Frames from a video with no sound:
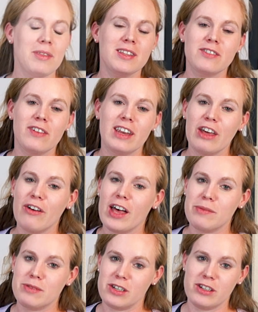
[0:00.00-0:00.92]
this video
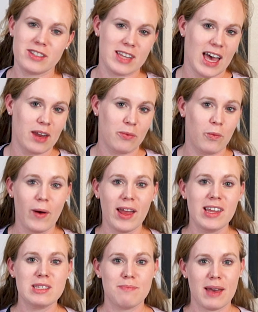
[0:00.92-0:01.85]
helps you decide
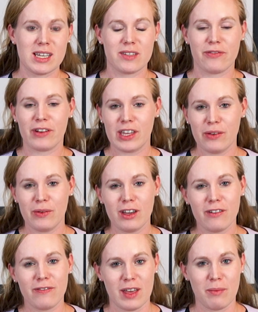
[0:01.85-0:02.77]
when is best for you and
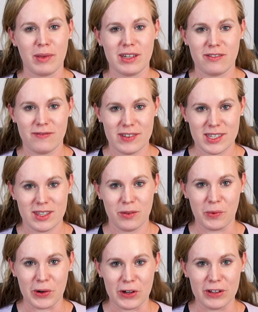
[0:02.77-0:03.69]
your family to visit
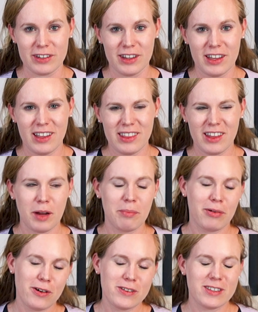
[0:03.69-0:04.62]
the world. There are
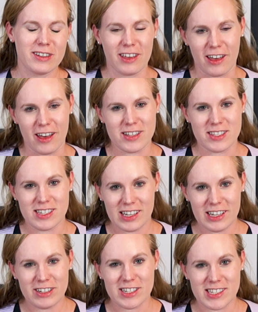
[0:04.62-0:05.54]
pros and cons to
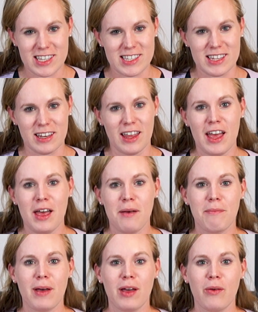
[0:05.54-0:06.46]
each season,
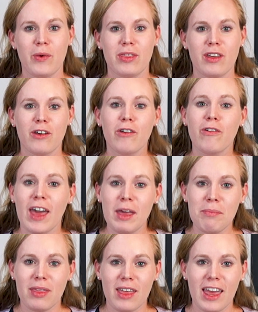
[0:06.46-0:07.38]
but with a
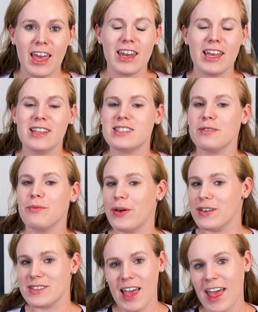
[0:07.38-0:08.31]
great plan and some
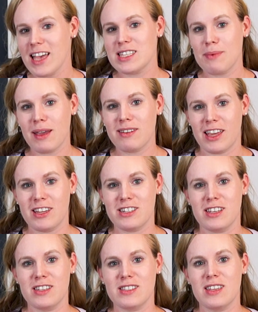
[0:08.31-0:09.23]
well-set
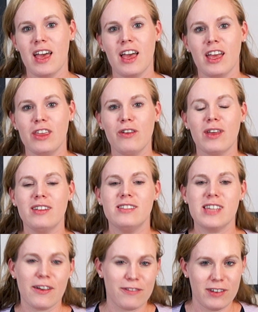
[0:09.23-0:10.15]
expectations, you can
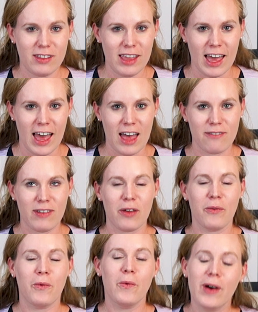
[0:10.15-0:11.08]
definitely have
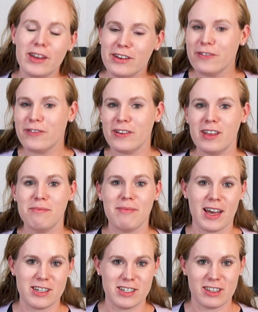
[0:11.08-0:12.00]
a wonderful and
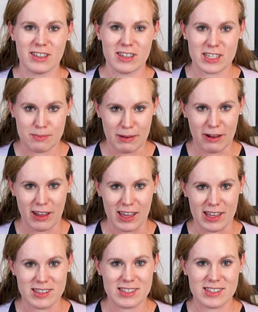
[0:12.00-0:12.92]
magical
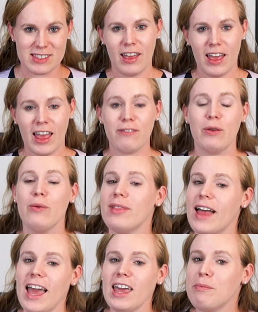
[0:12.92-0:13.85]
experience. If you'd
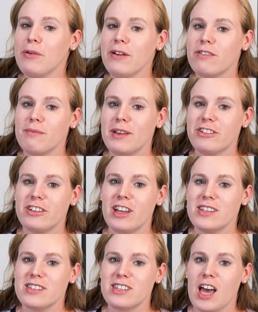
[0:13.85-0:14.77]
like more information
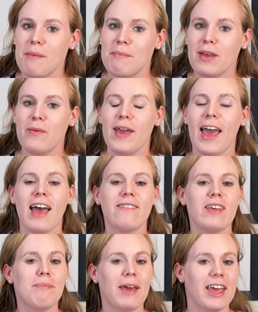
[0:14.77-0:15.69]
on this topic, we
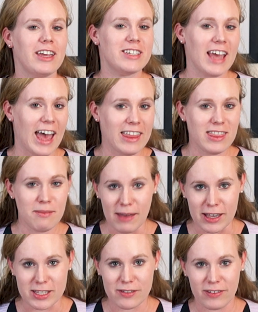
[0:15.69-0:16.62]
have a page at the
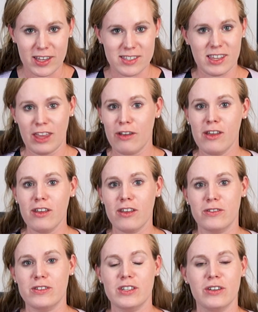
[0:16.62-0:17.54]
Mouse for Less that you can
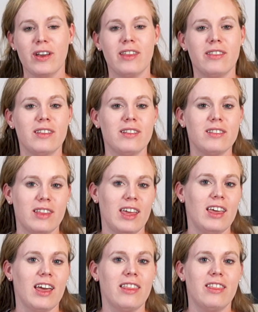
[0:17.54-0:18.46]
go to and the
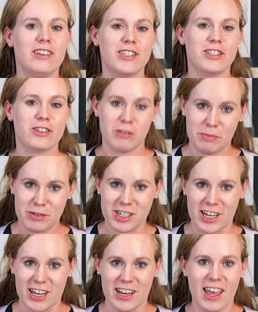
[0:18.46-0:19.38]
link in the
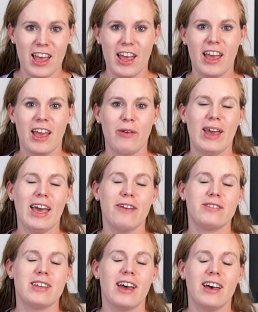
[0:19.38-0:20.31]
description. We
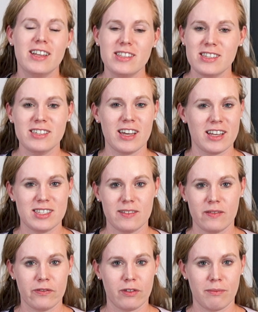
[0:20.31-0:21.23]
have tons and tons
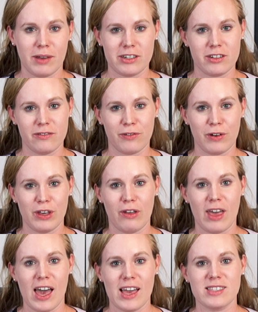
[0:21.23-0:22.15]
of information for
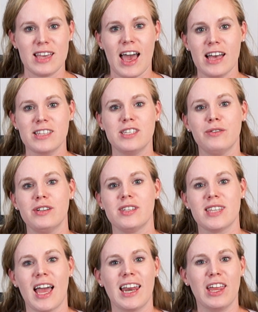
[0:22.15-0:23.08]
you guys as you are
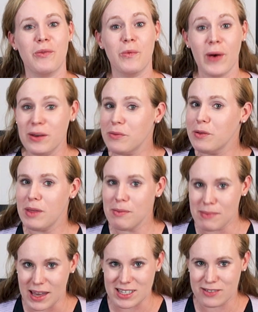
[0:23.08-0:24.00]
deciding when will
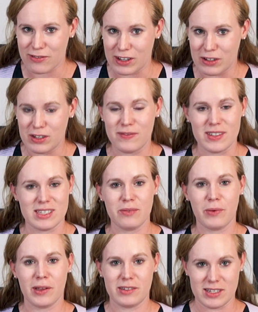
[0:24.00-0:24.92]
be best for you to visit Walt